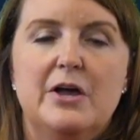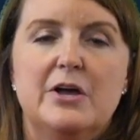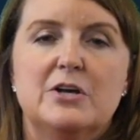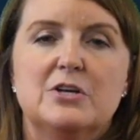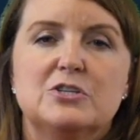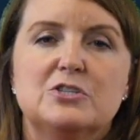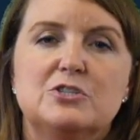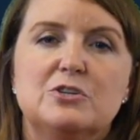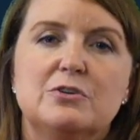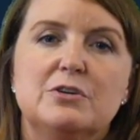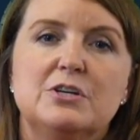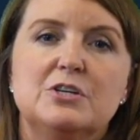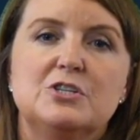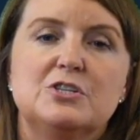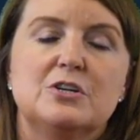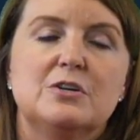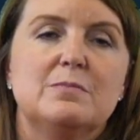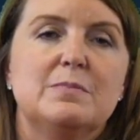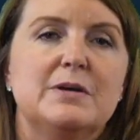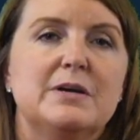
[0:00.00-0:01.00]
Students
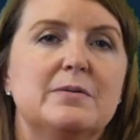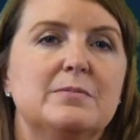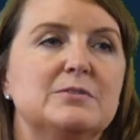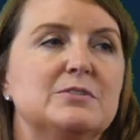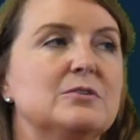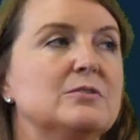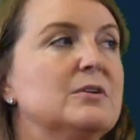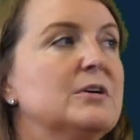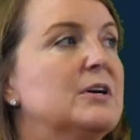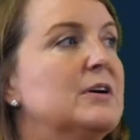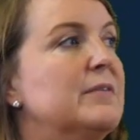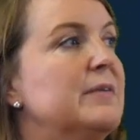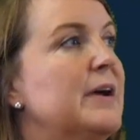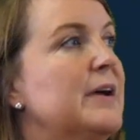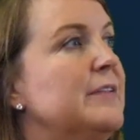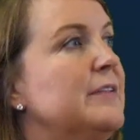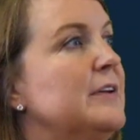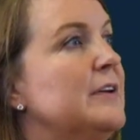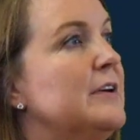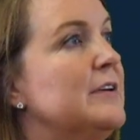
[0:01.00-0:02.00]
should be able to look
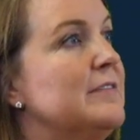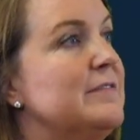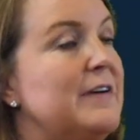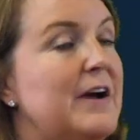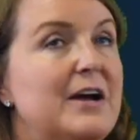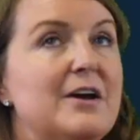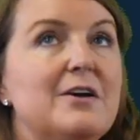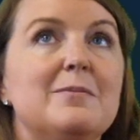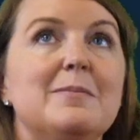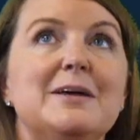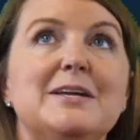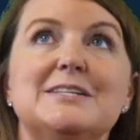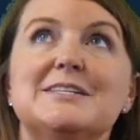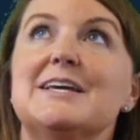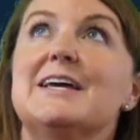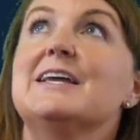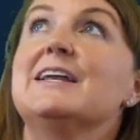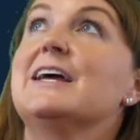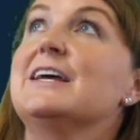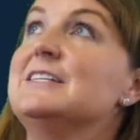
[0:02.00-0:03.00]
around their environment
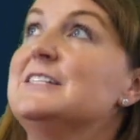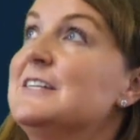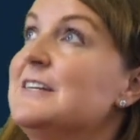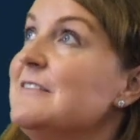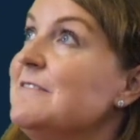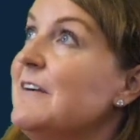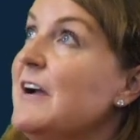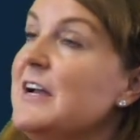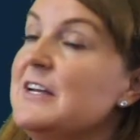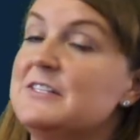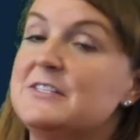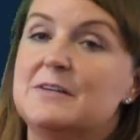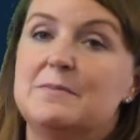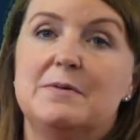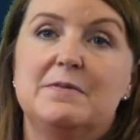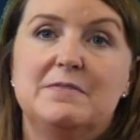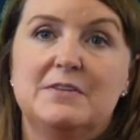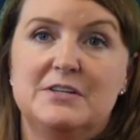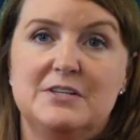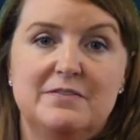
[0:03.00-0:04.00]
and identify some
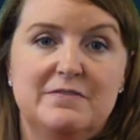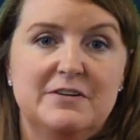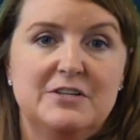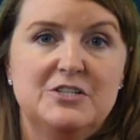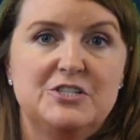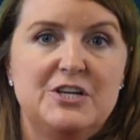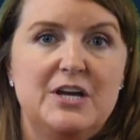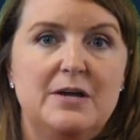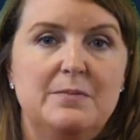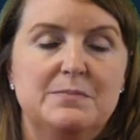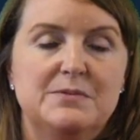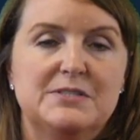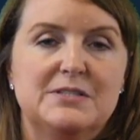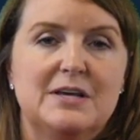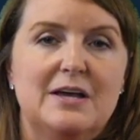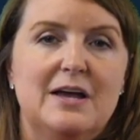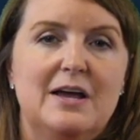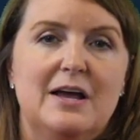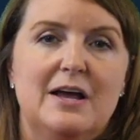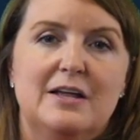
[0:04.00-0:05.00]
of the different shapes.
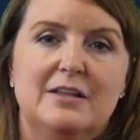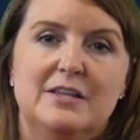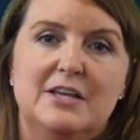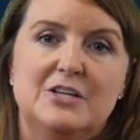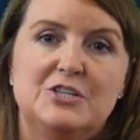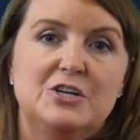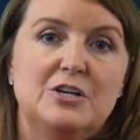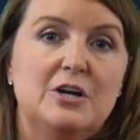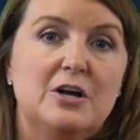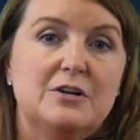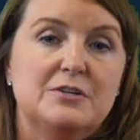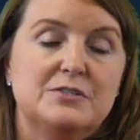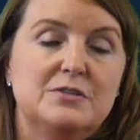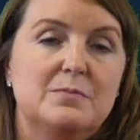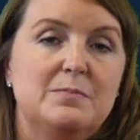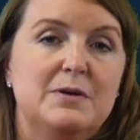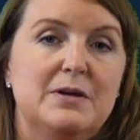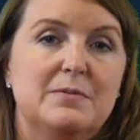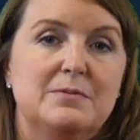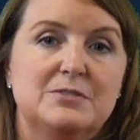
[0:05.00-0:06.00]
They should also
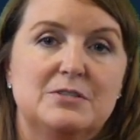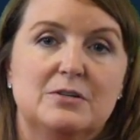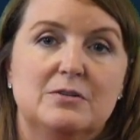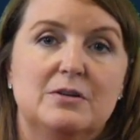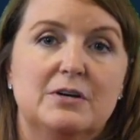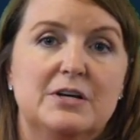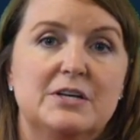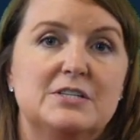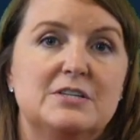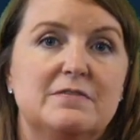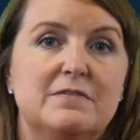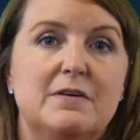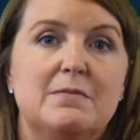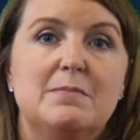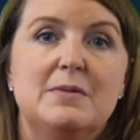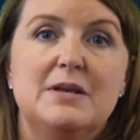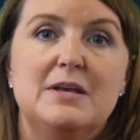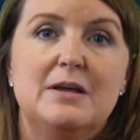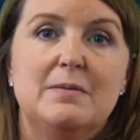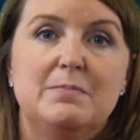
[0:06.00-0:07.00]
be able to look at different
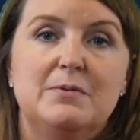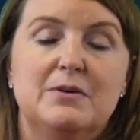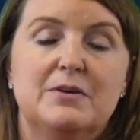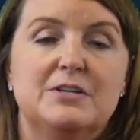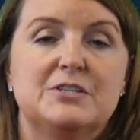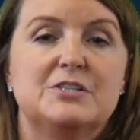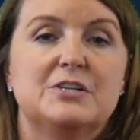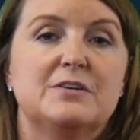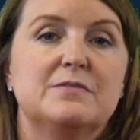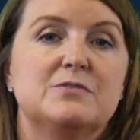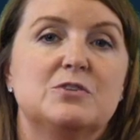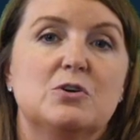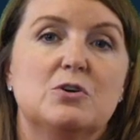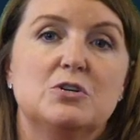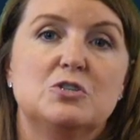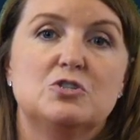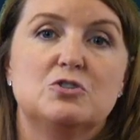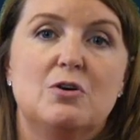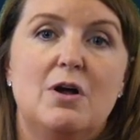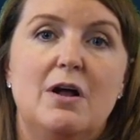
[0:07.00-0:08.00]
manipulatives
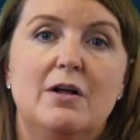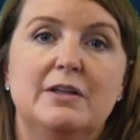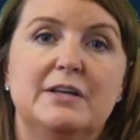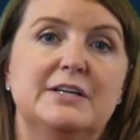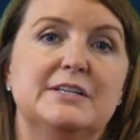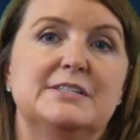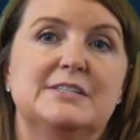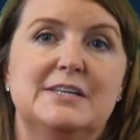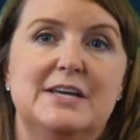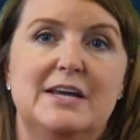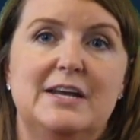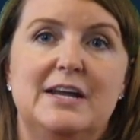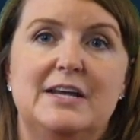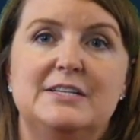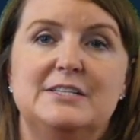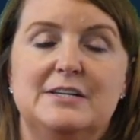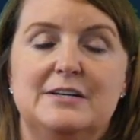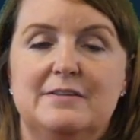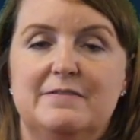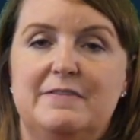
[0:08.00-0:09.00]
or drawings and
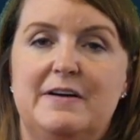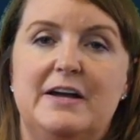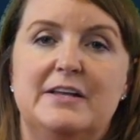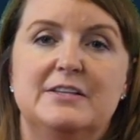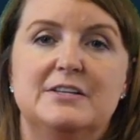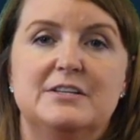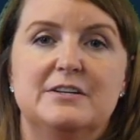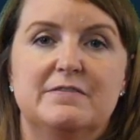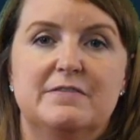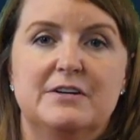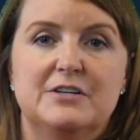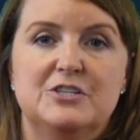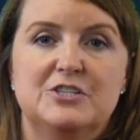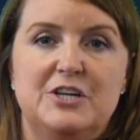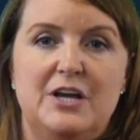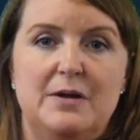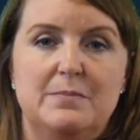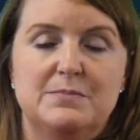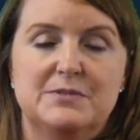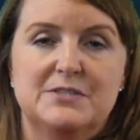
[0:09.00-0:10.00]
identify the different
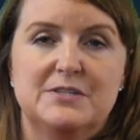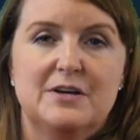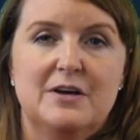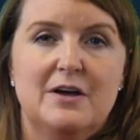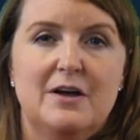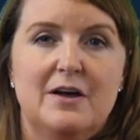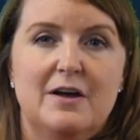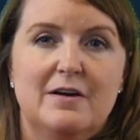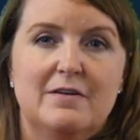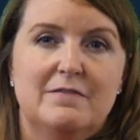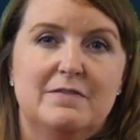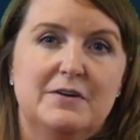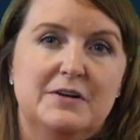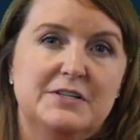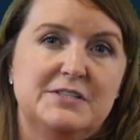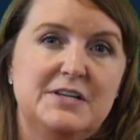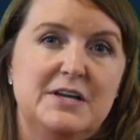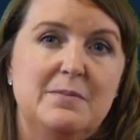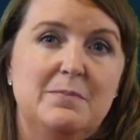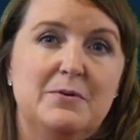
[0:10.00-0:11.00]
shapes. For
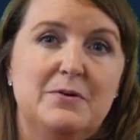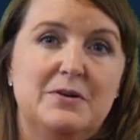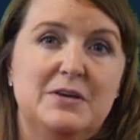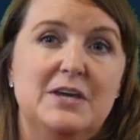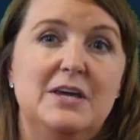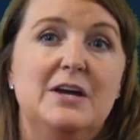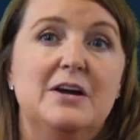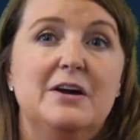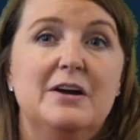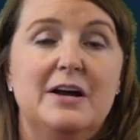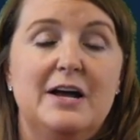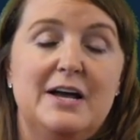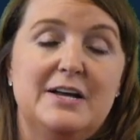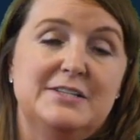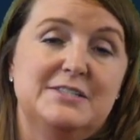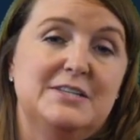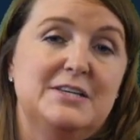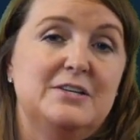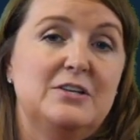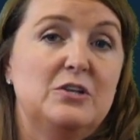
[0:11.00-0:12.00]
example, here I
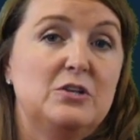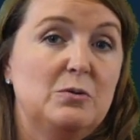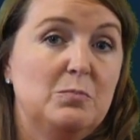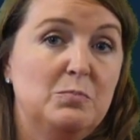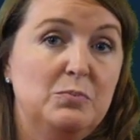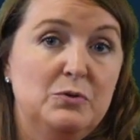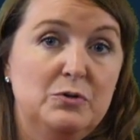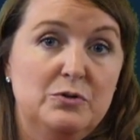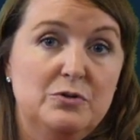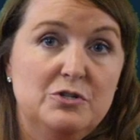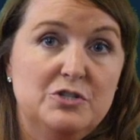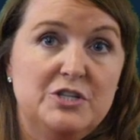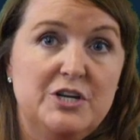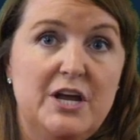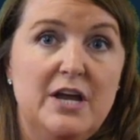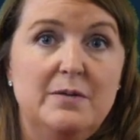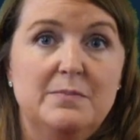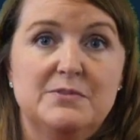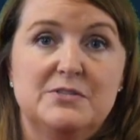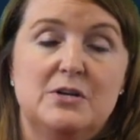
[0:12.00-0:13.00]
see that the blue
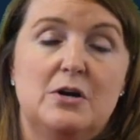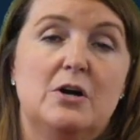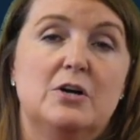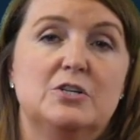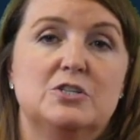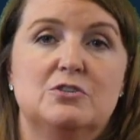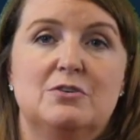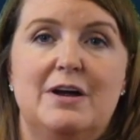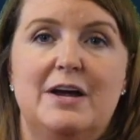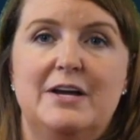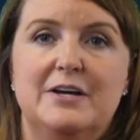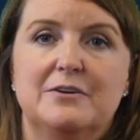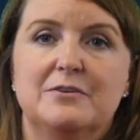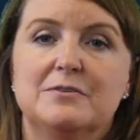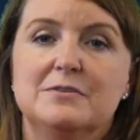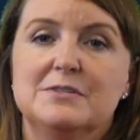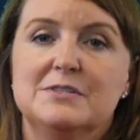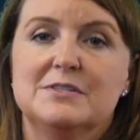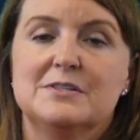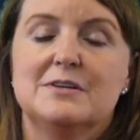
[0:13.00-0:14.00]
shapes are
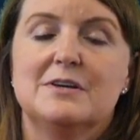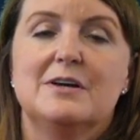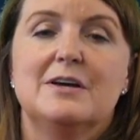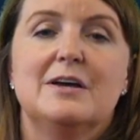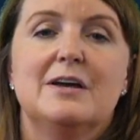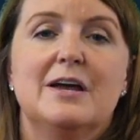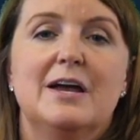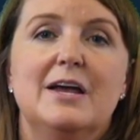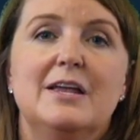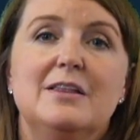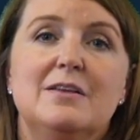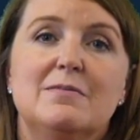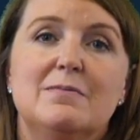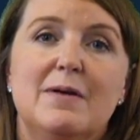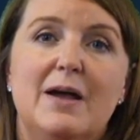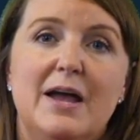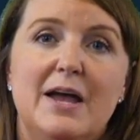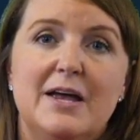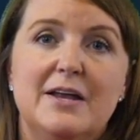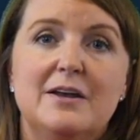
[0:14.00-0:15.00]
triangles and the
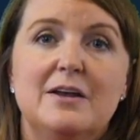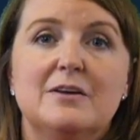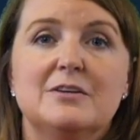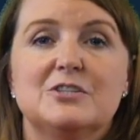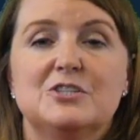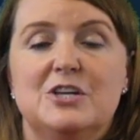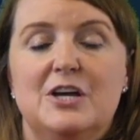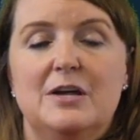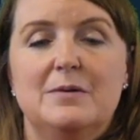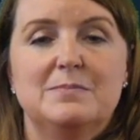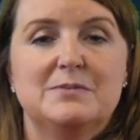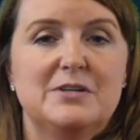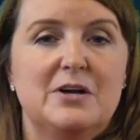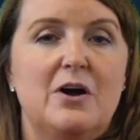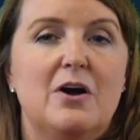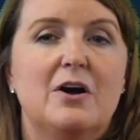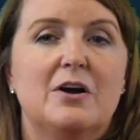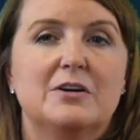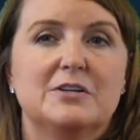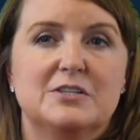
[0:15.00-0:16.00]
red shapes
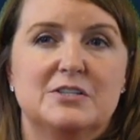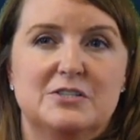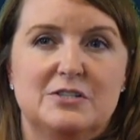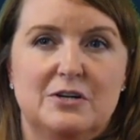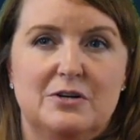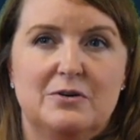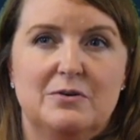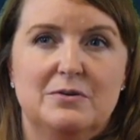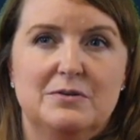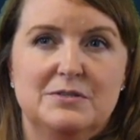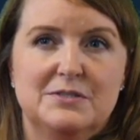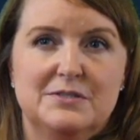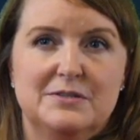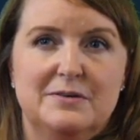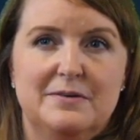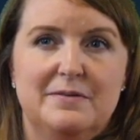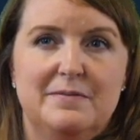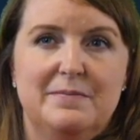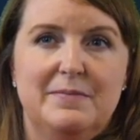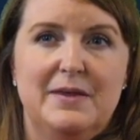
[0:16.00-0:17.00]
are circles.
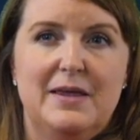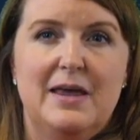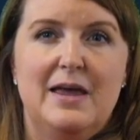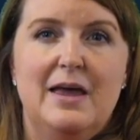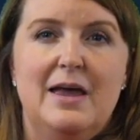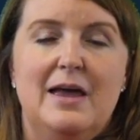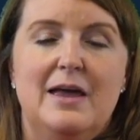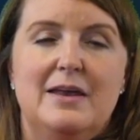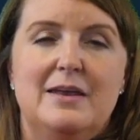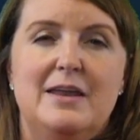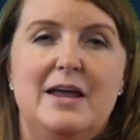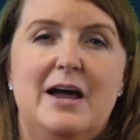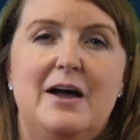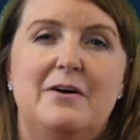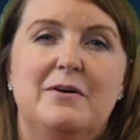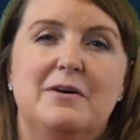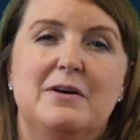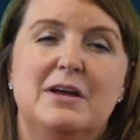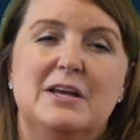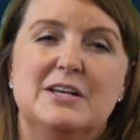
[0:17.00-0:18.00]

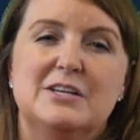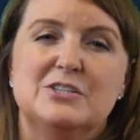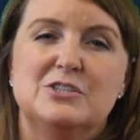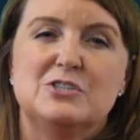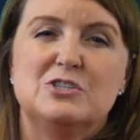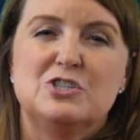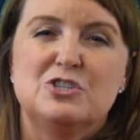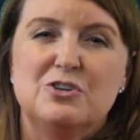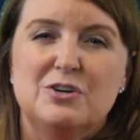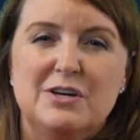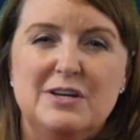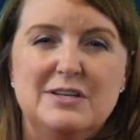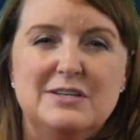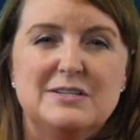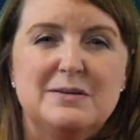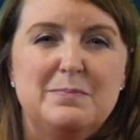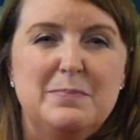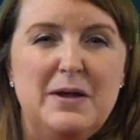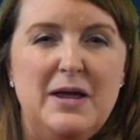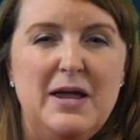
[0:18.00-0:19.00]
Now, it shouldn't
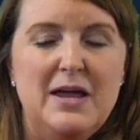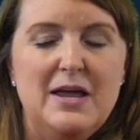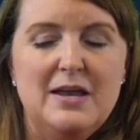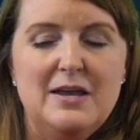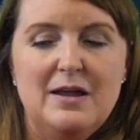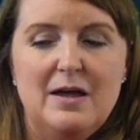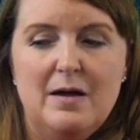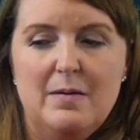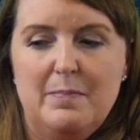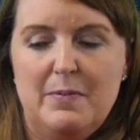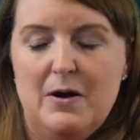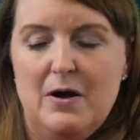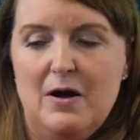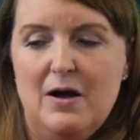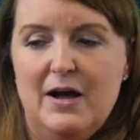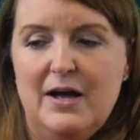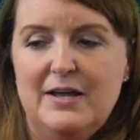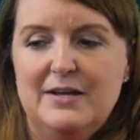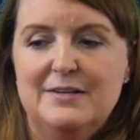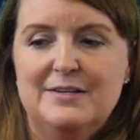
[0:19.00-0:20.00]
depend
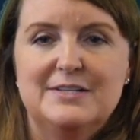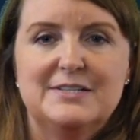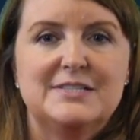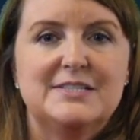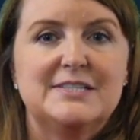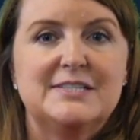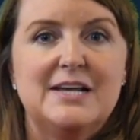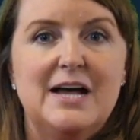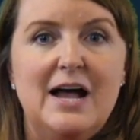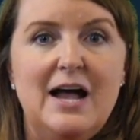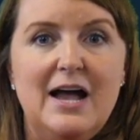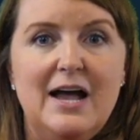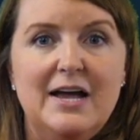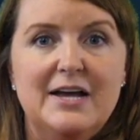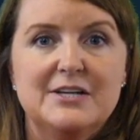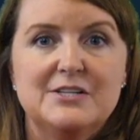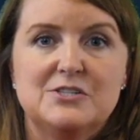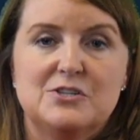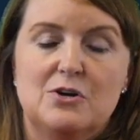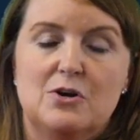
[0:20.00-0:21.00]
upon the
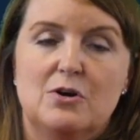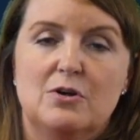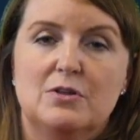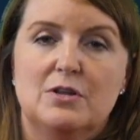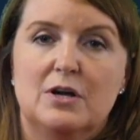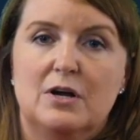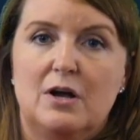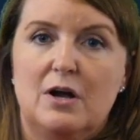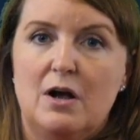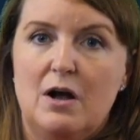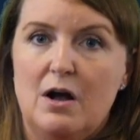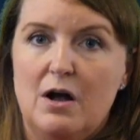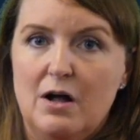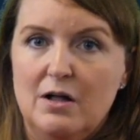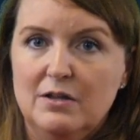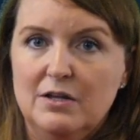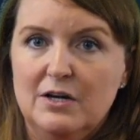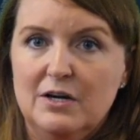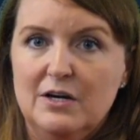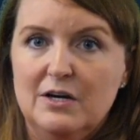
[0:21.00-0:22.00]
size or the
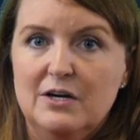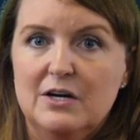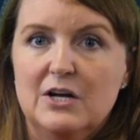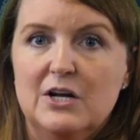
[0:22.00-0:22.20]
color.